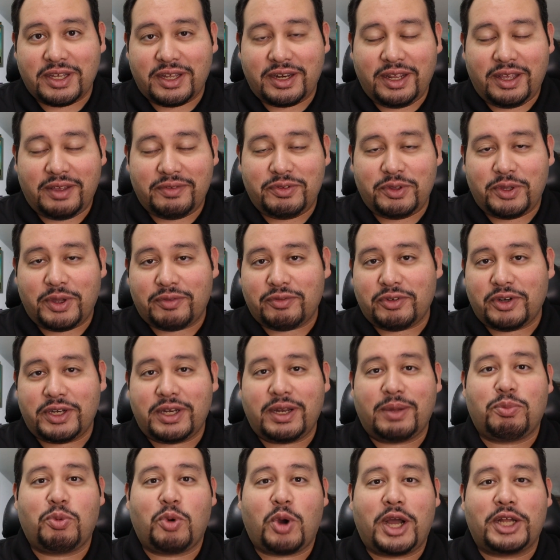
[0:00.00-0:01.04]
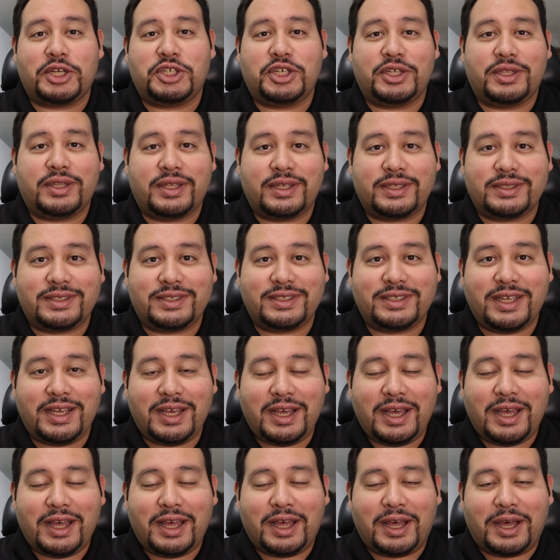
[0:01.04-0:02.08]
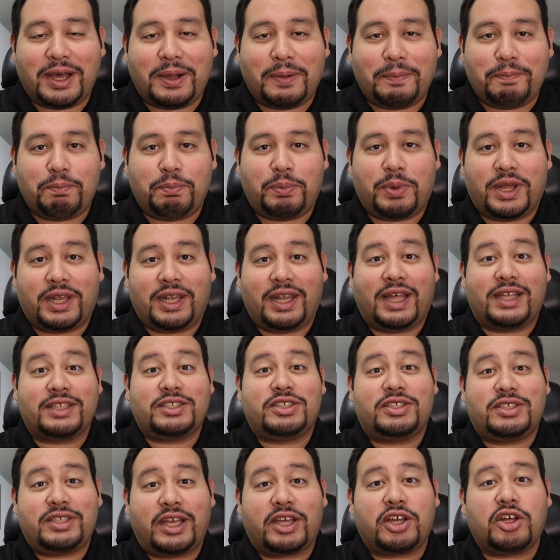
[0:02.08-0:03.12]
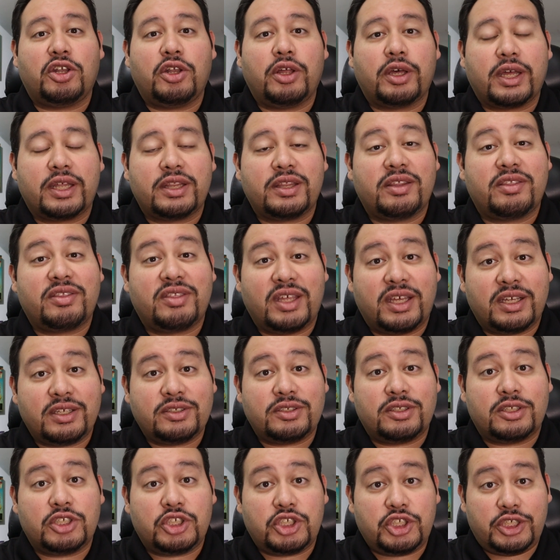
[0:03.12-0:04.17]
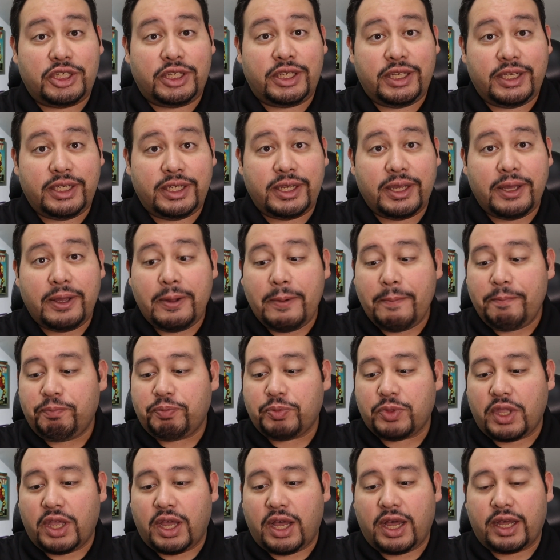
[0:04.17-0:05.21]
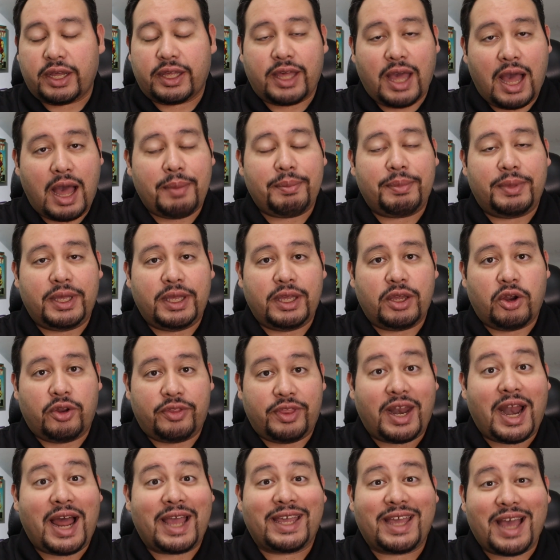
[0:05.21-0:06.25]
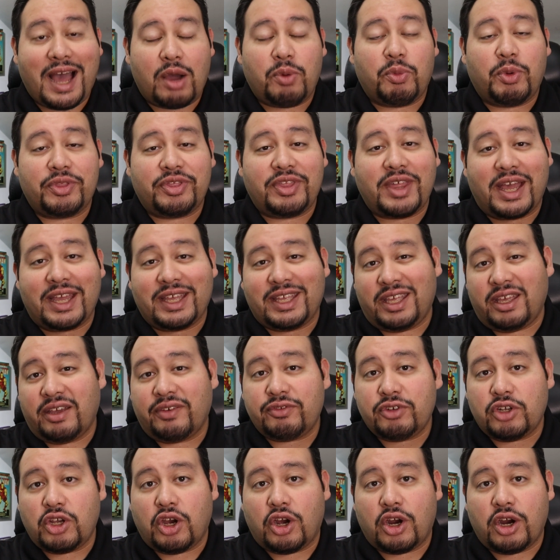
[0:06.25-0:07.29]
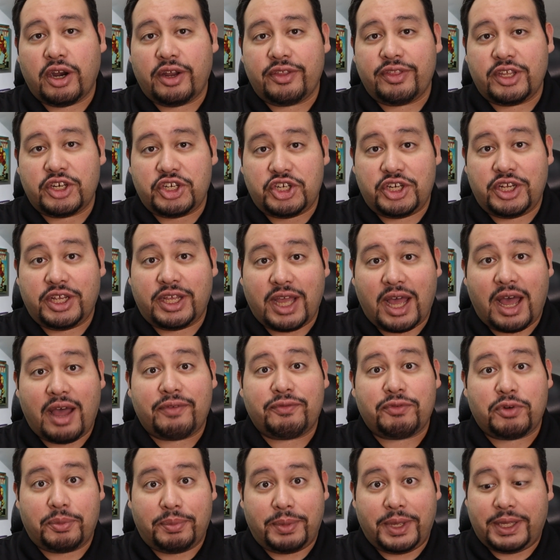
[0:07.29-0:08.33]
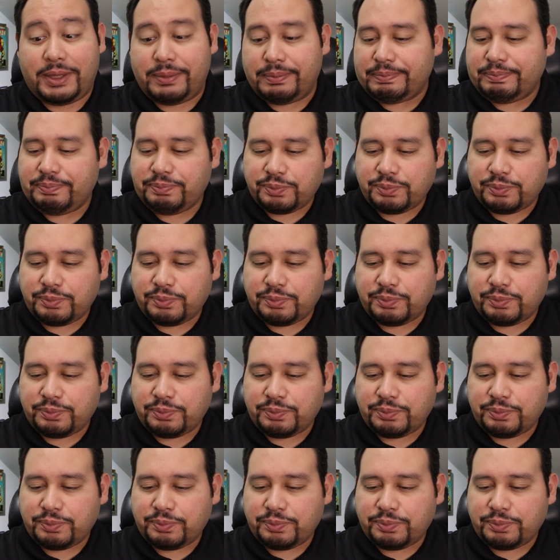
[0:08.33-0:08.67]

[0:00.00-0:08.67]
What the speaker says: honey, if you ever end up watching this. But let's take a look at the things that she got me, or that I got with that gift card that she got for me.